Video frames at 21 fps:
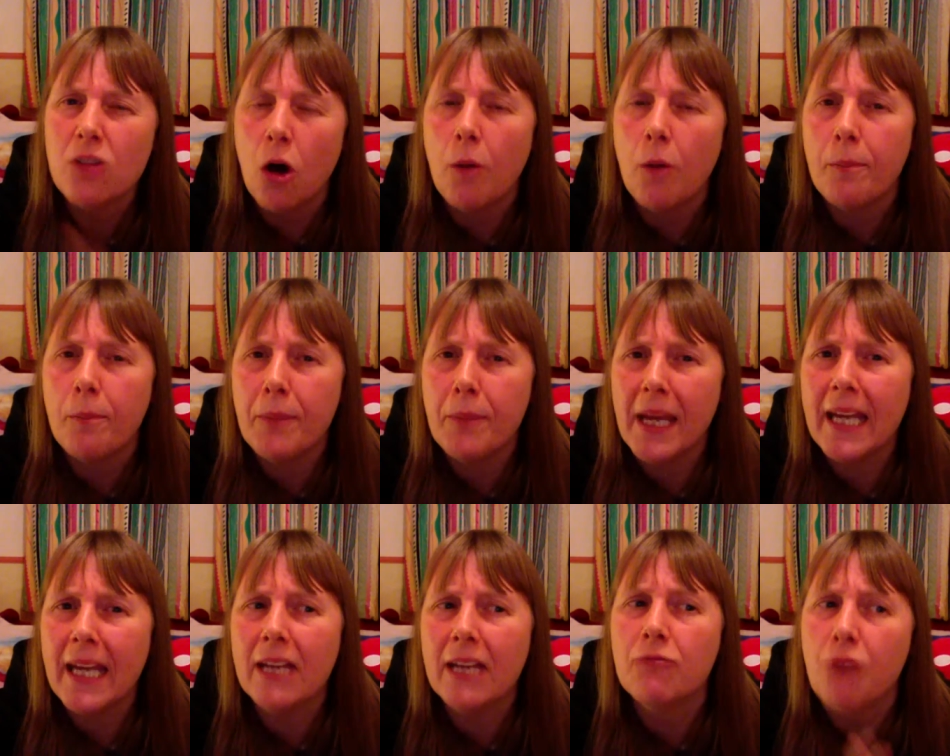
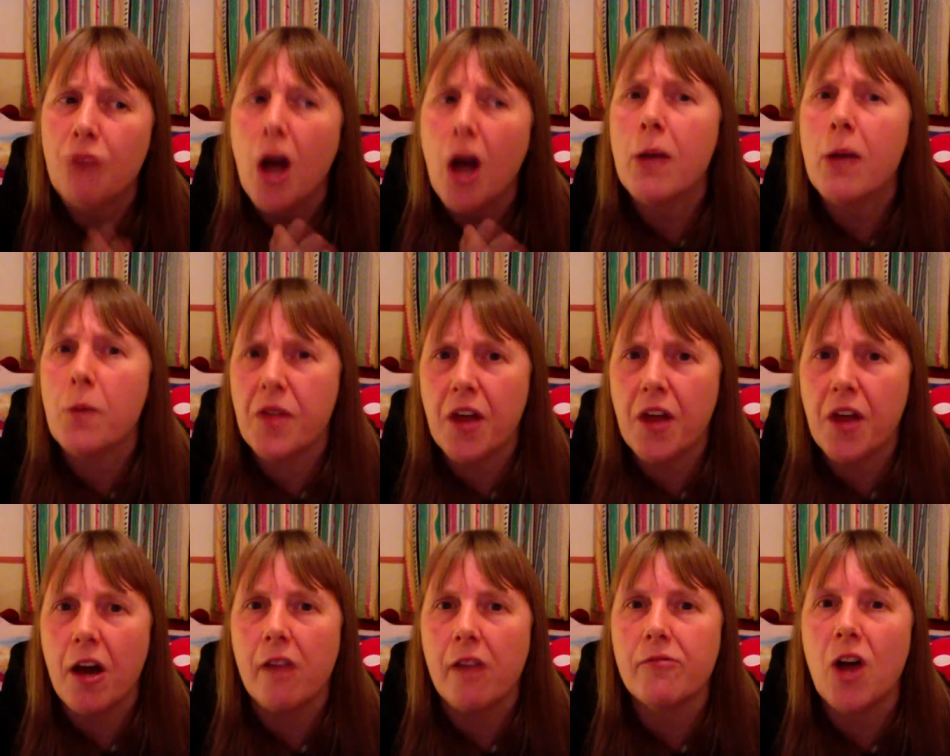being right with
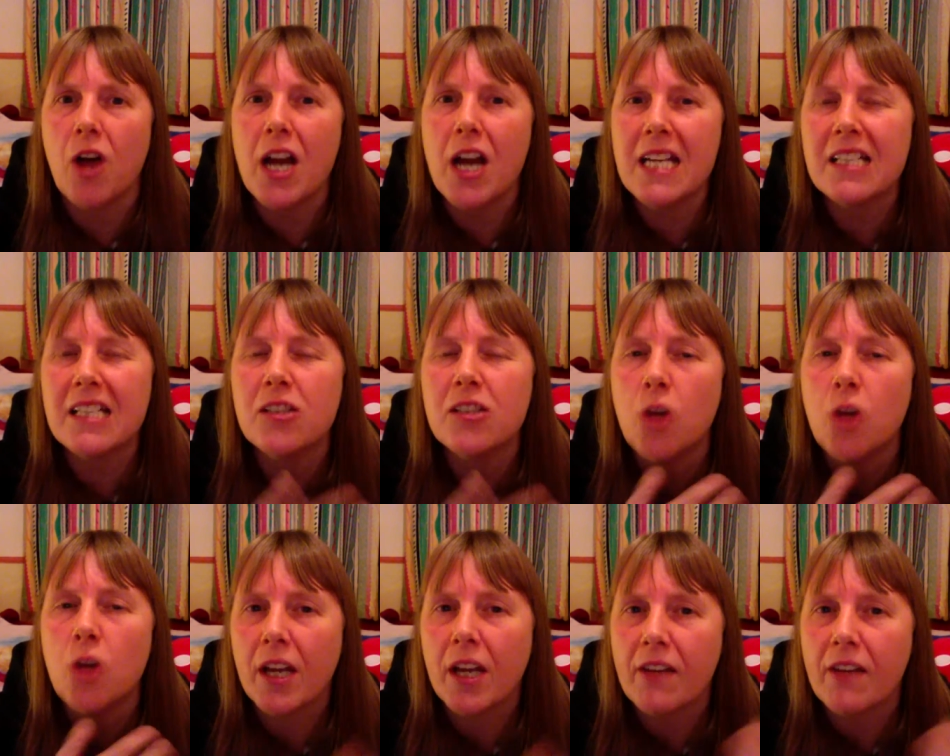her, right? He's
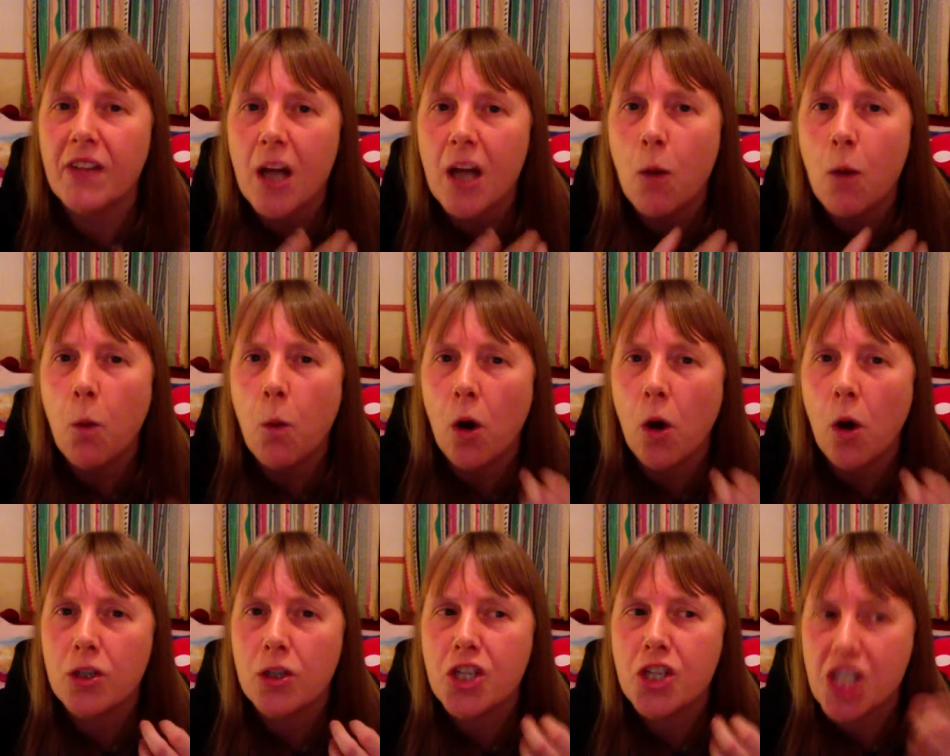not giving her
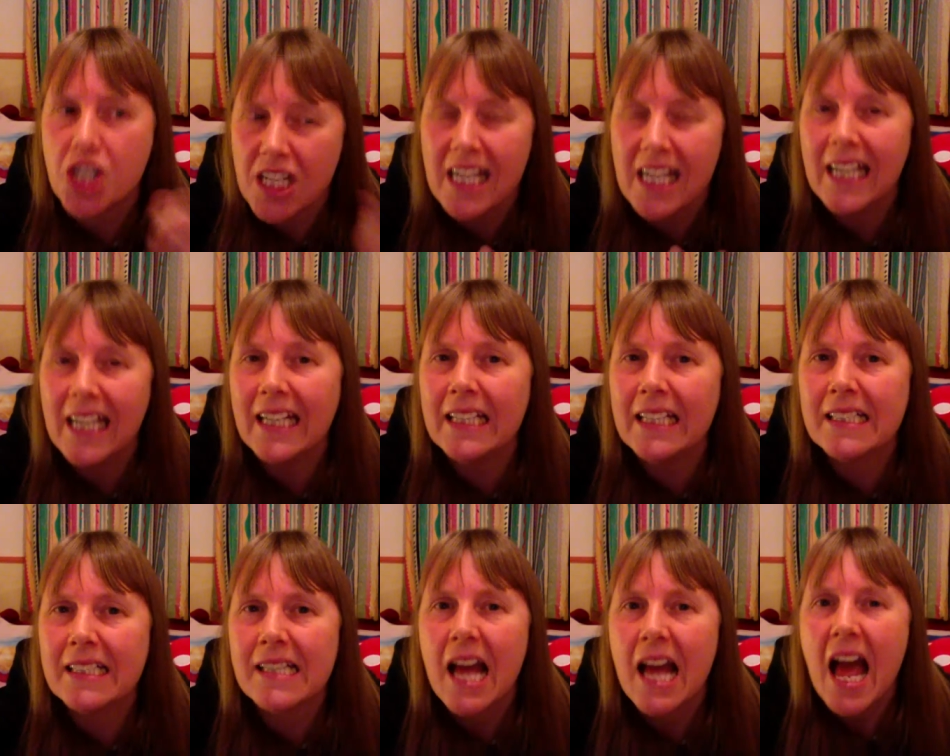what she
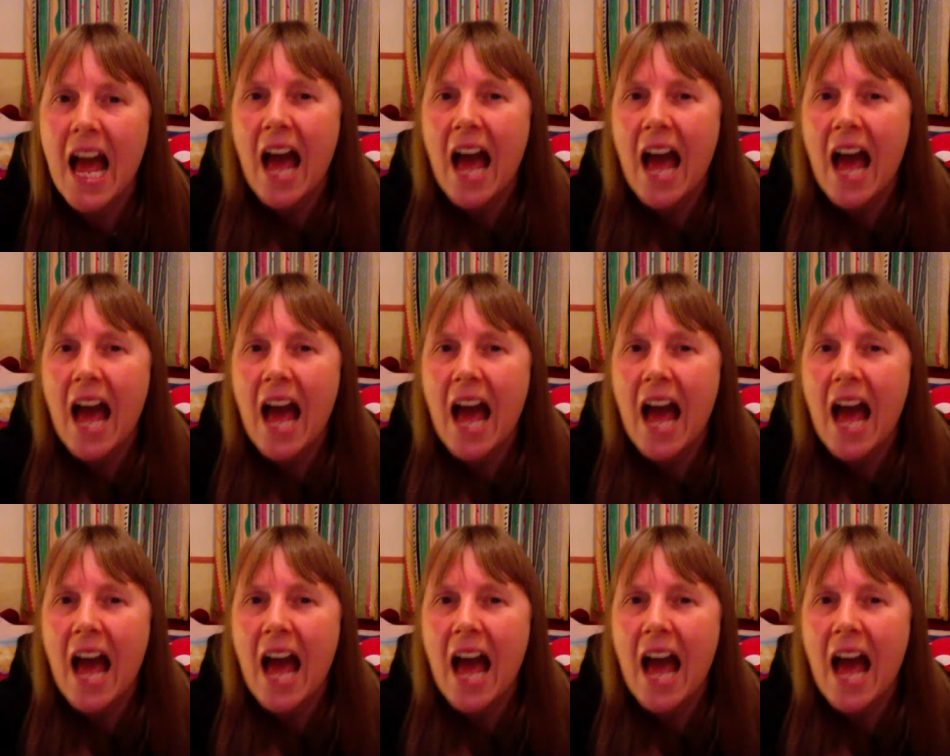needs,